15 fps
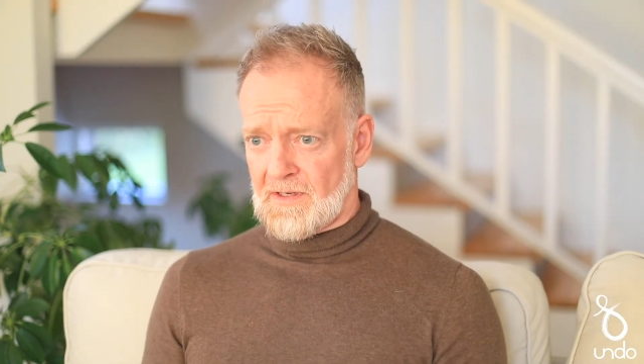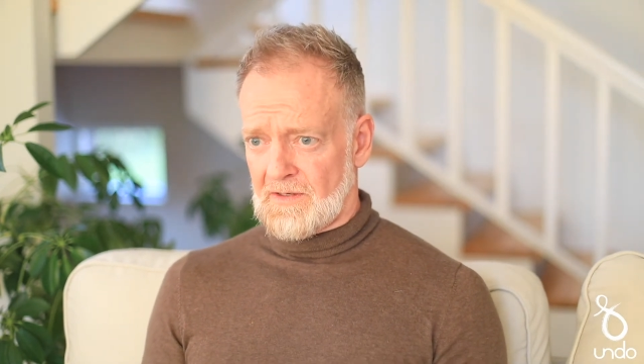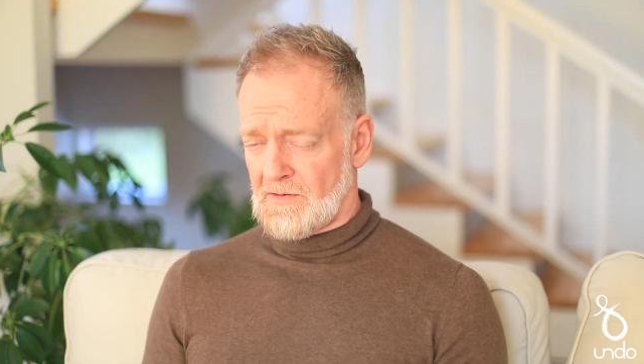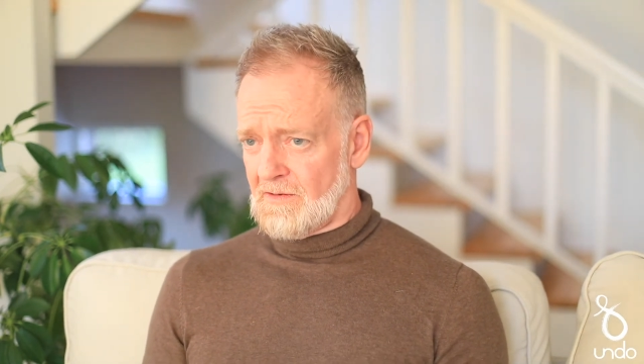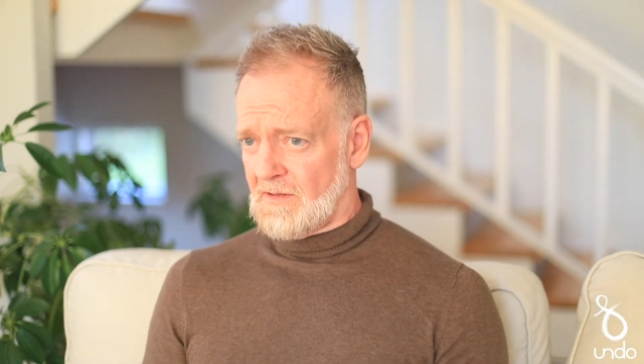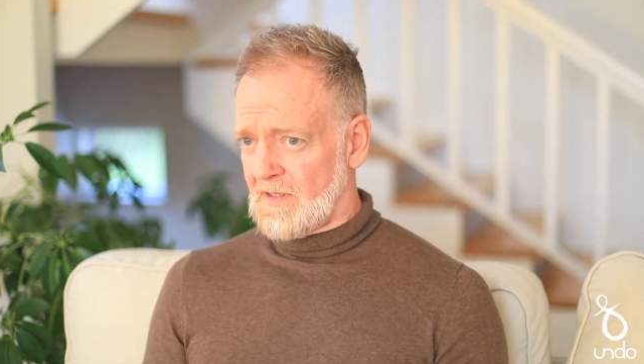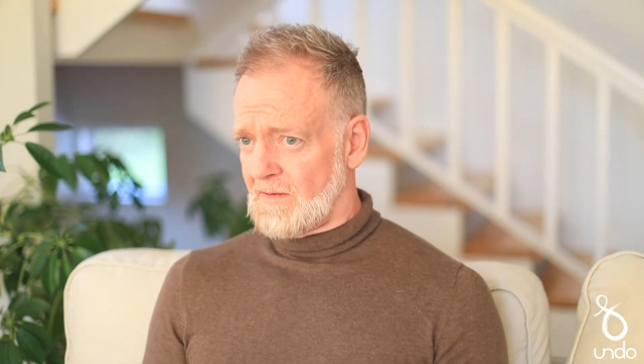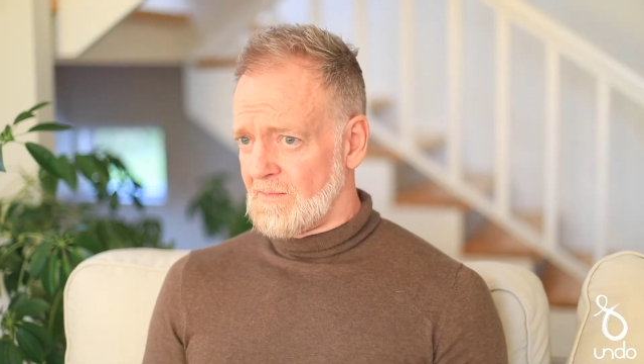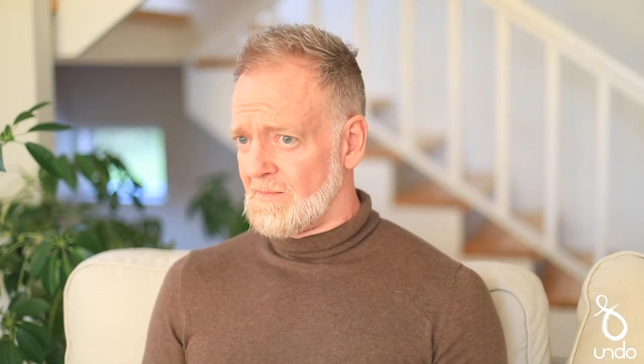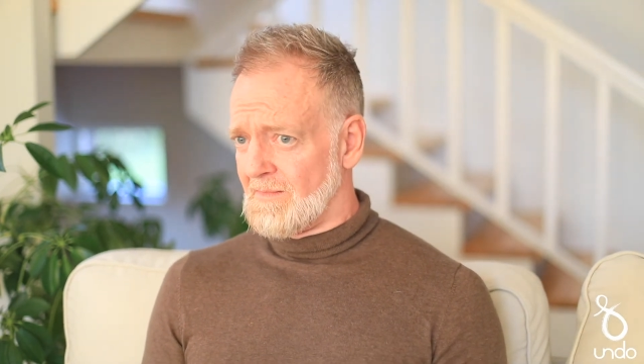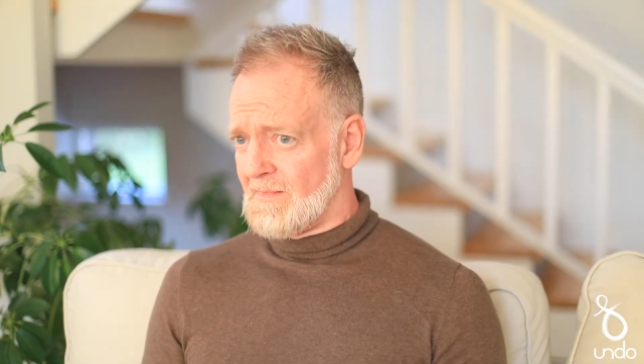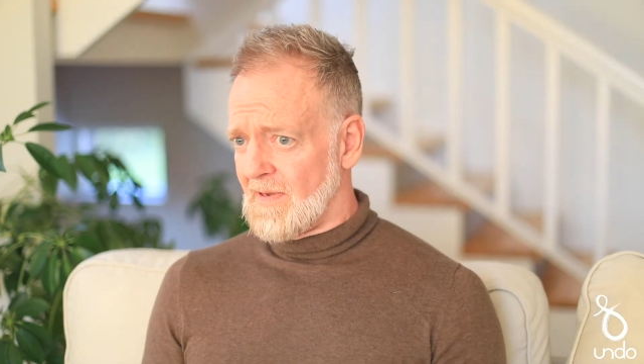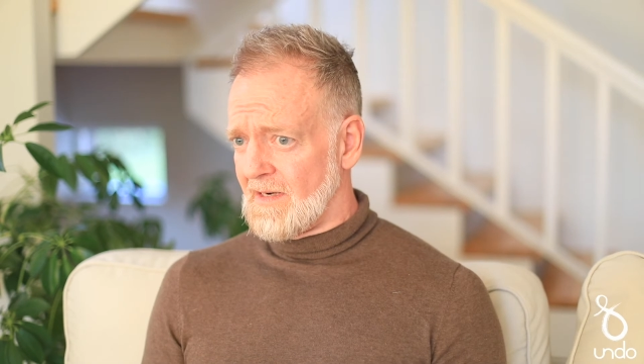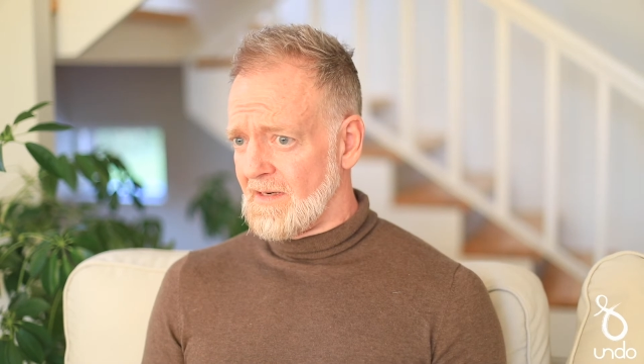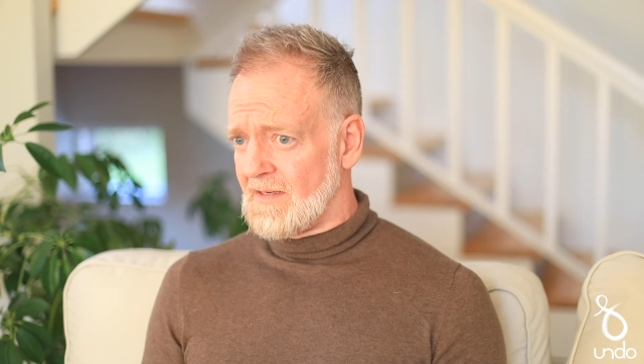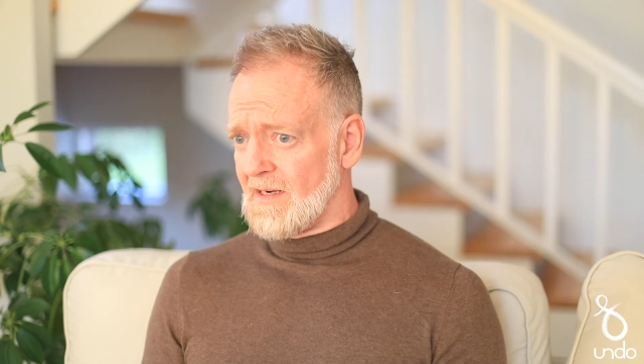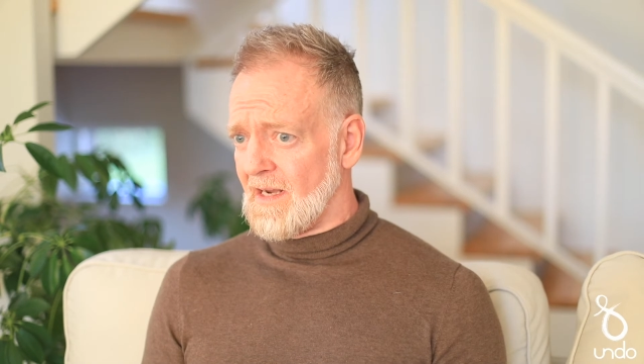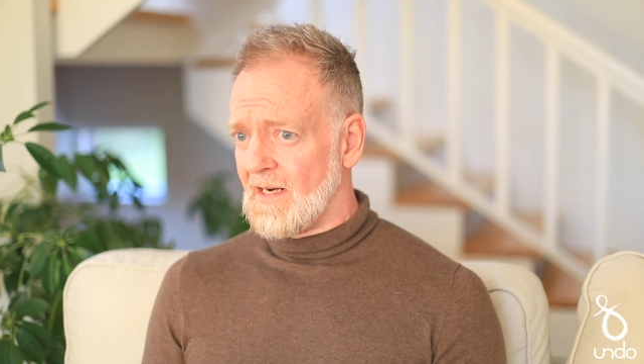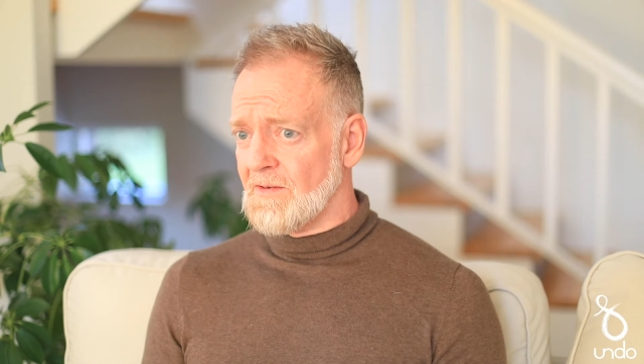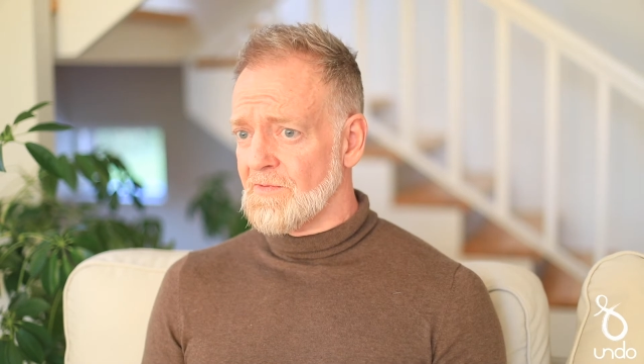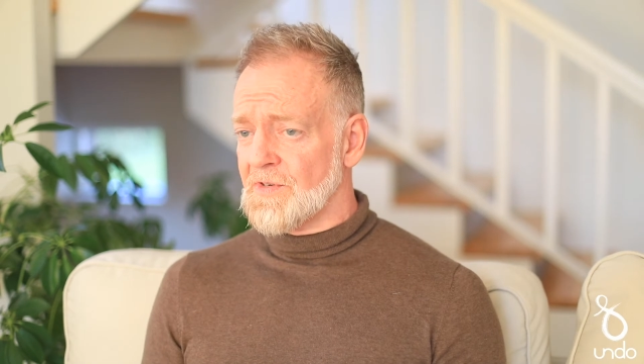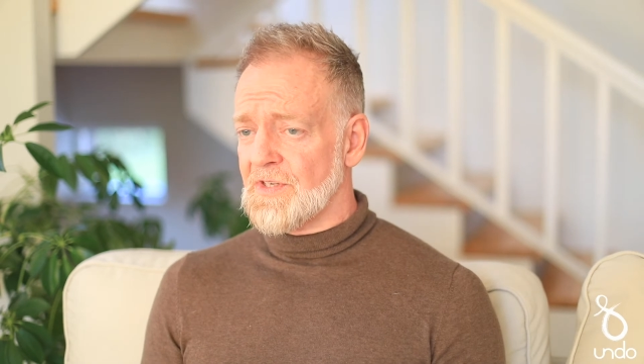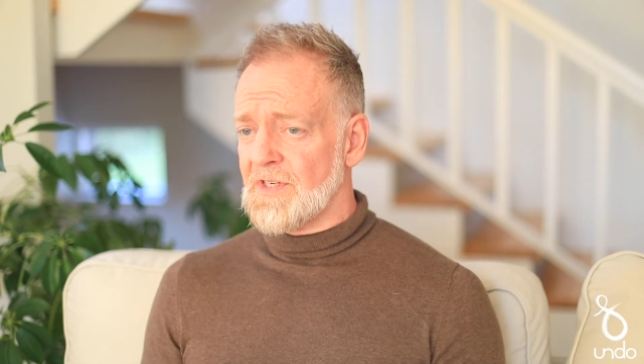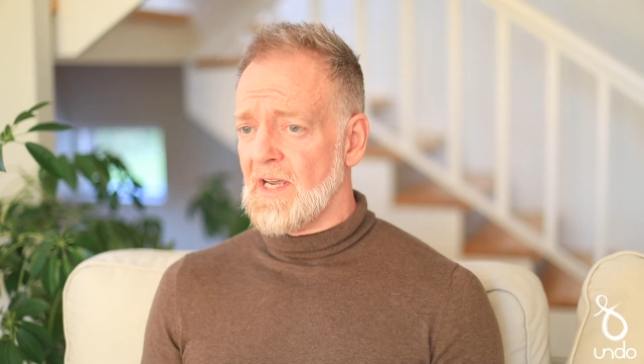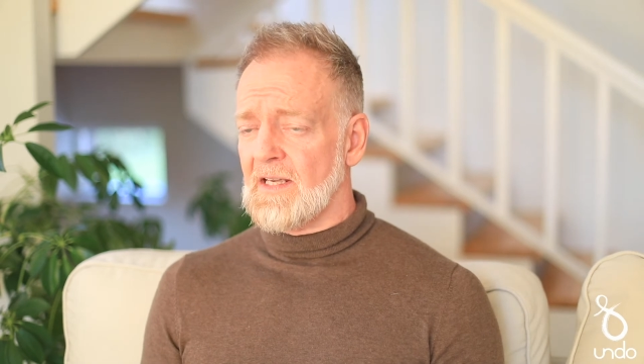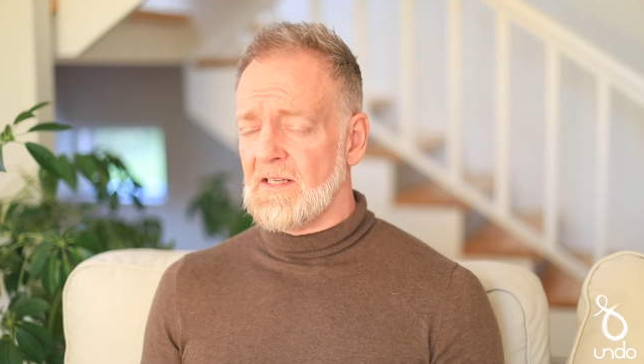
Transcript: calling a meditative state.